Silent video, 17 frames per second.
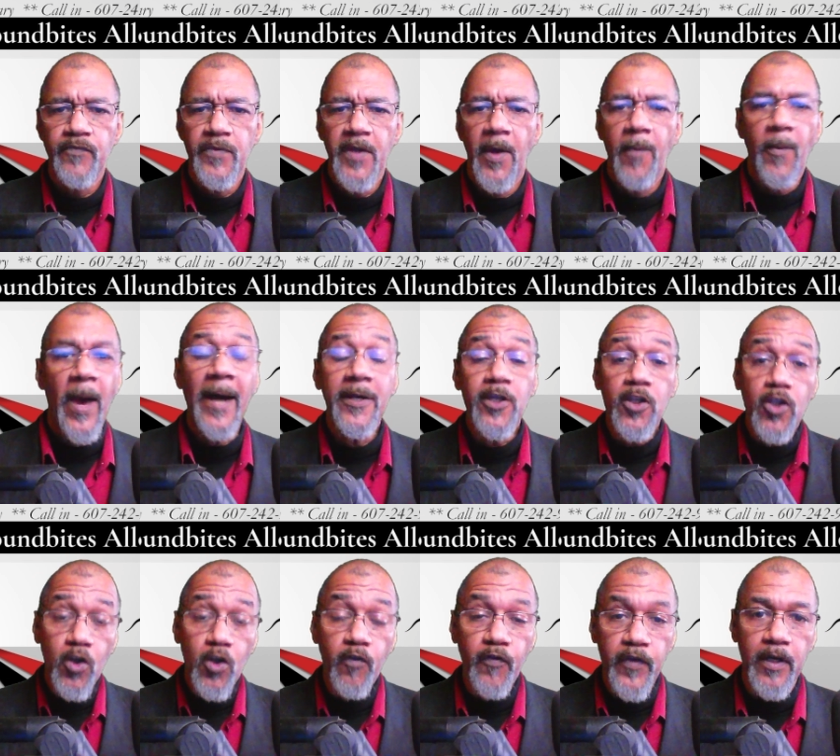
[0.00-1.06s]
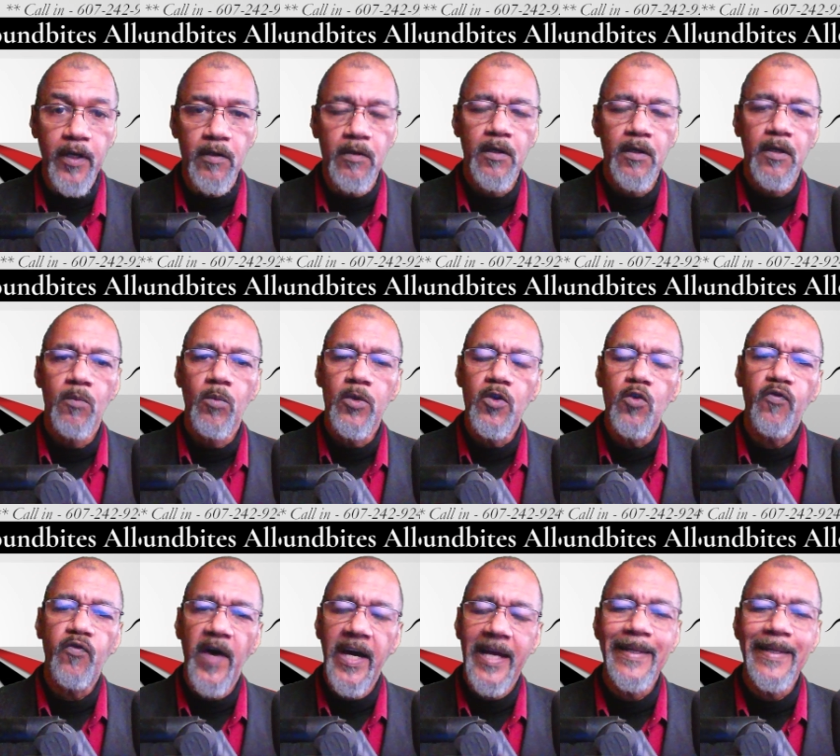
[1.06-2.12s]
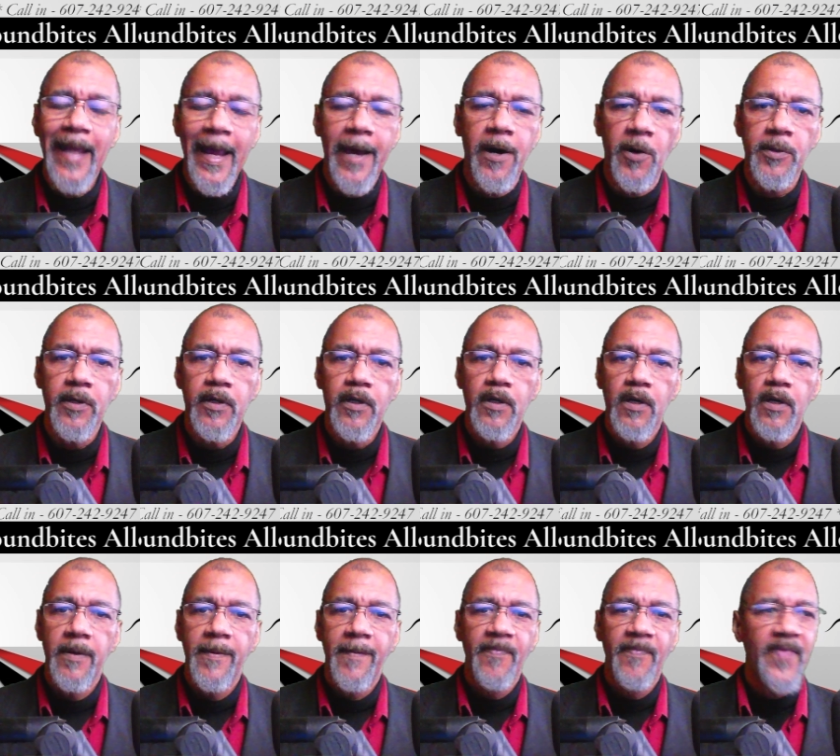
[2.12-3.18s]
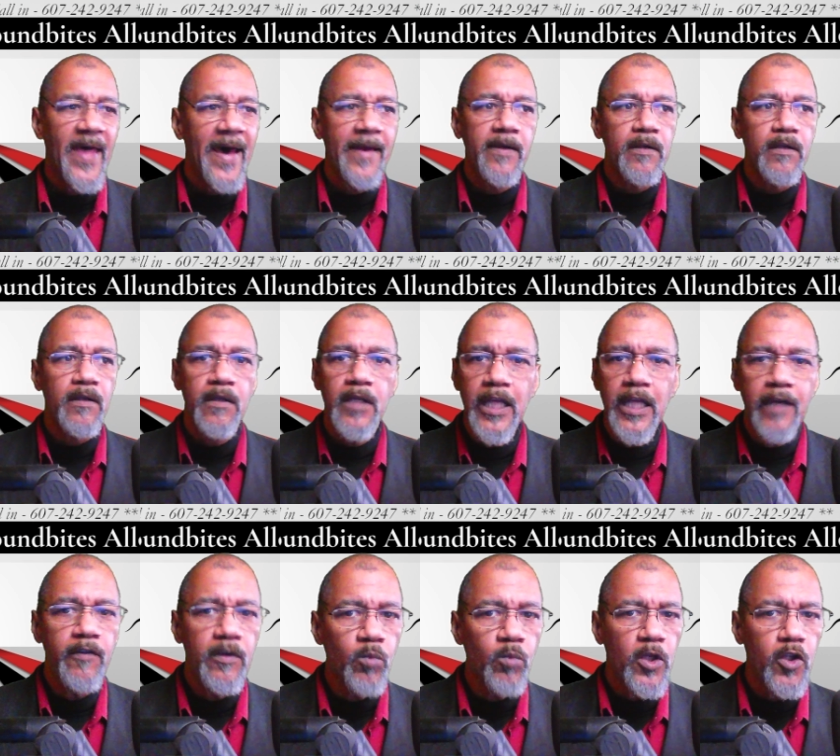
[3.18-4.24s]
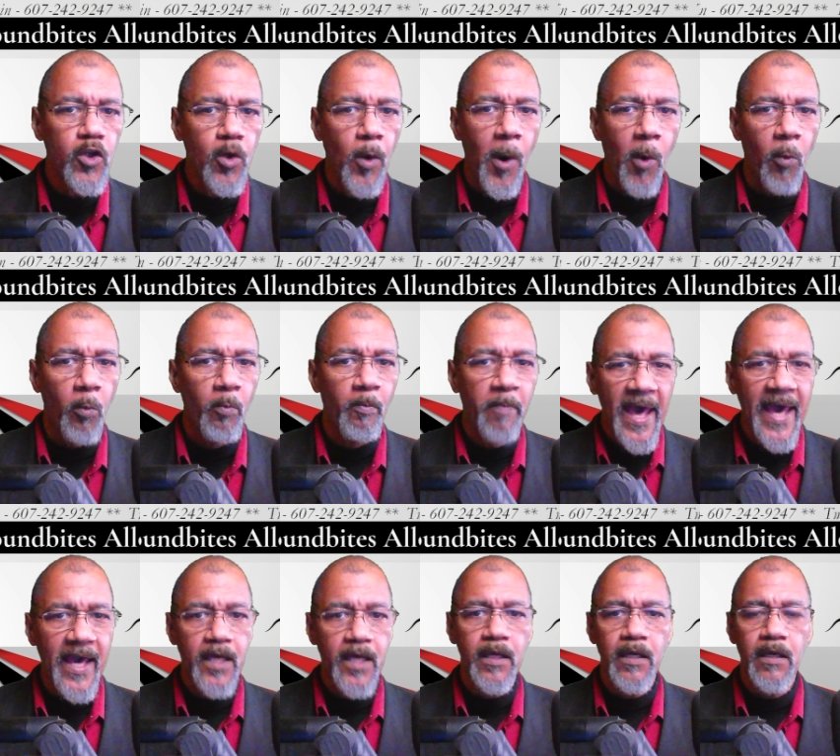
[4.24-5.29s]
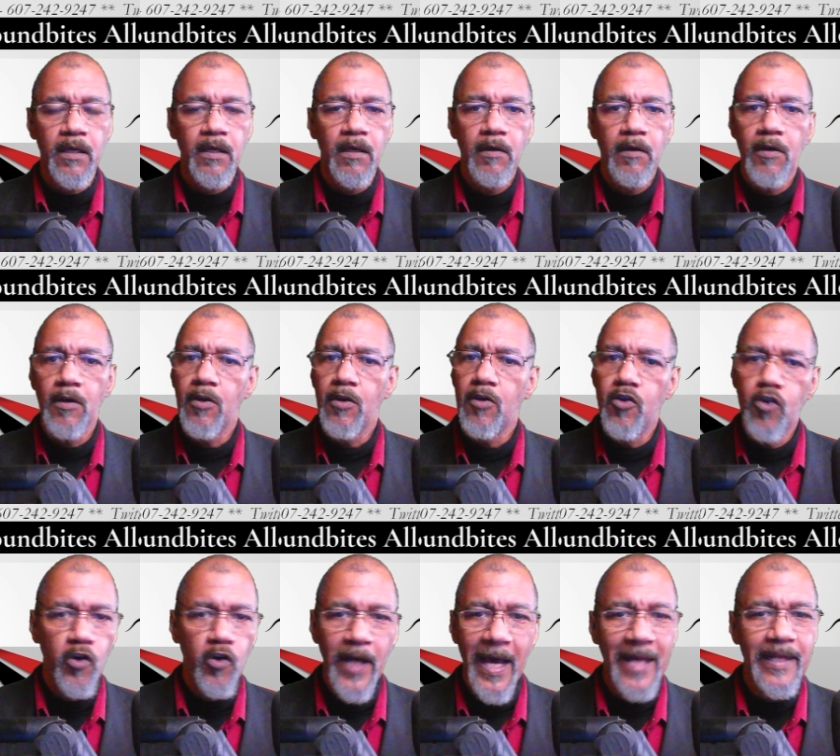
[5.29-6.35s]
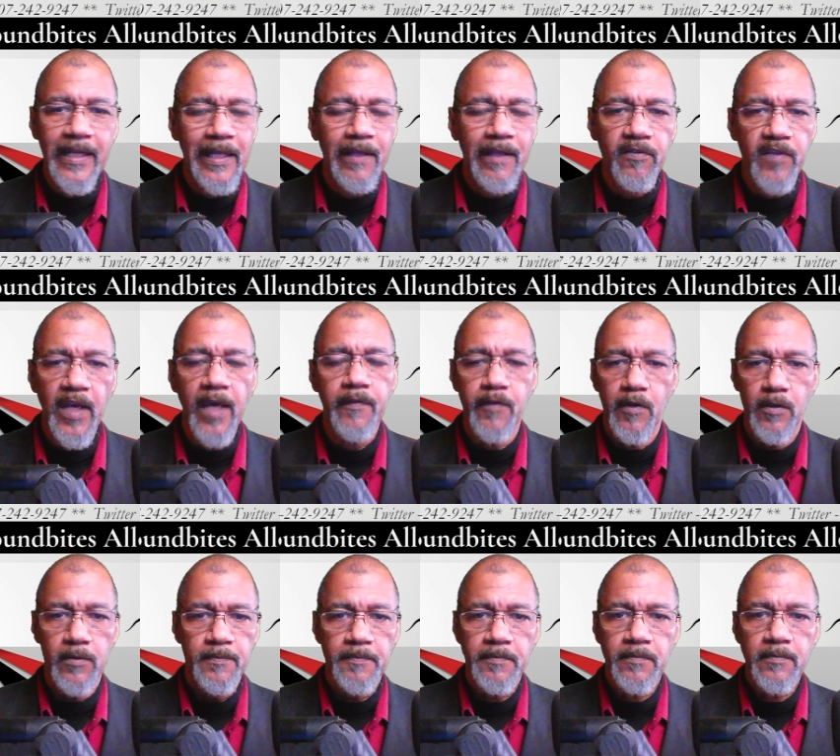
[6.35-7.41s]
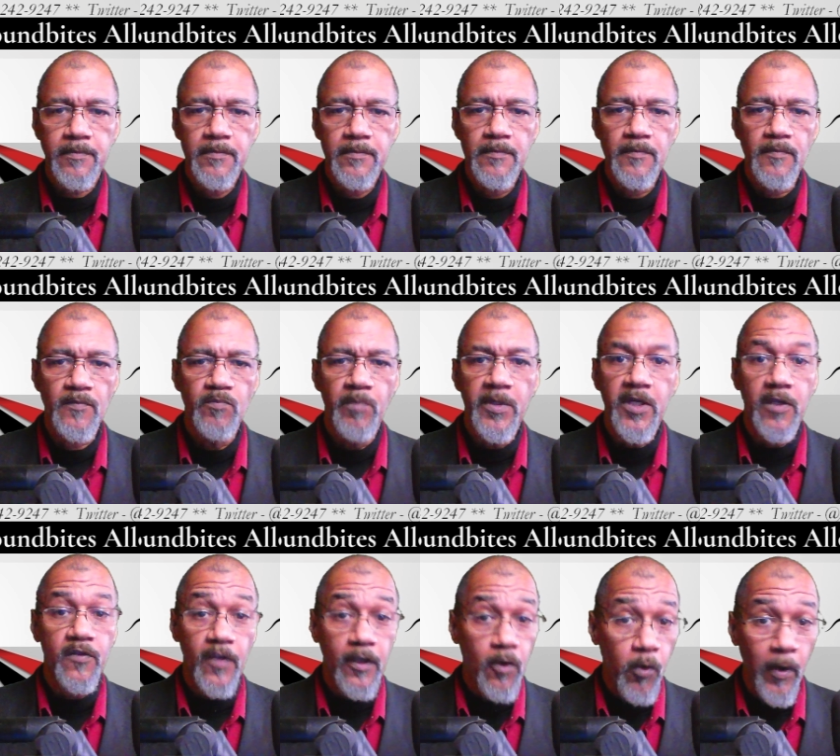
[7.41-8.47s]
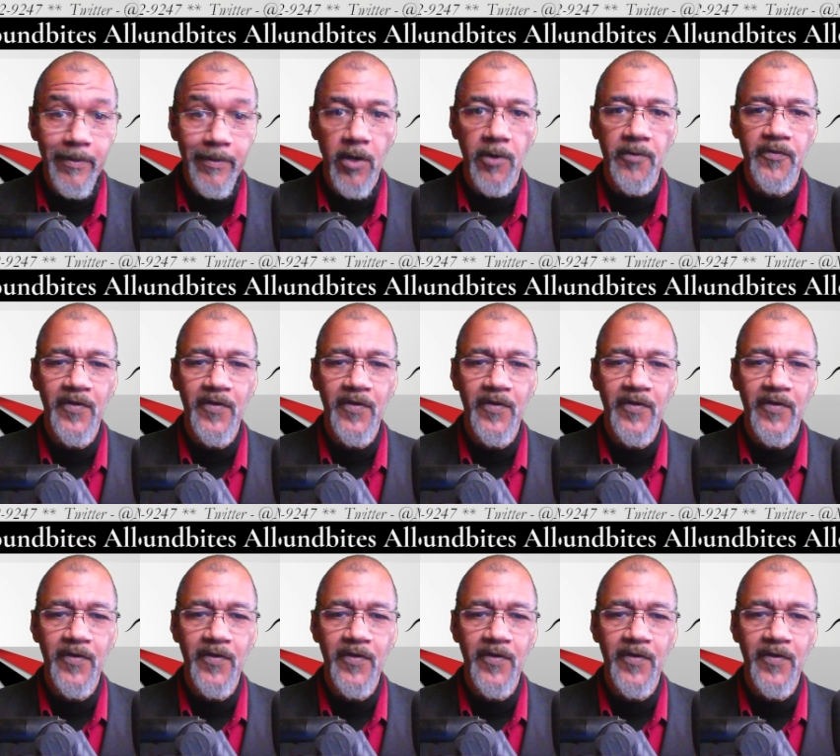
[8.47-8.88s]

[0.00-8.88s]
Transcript: How do you feel when you find out that even when you obey, you're not any safer? Because the criminals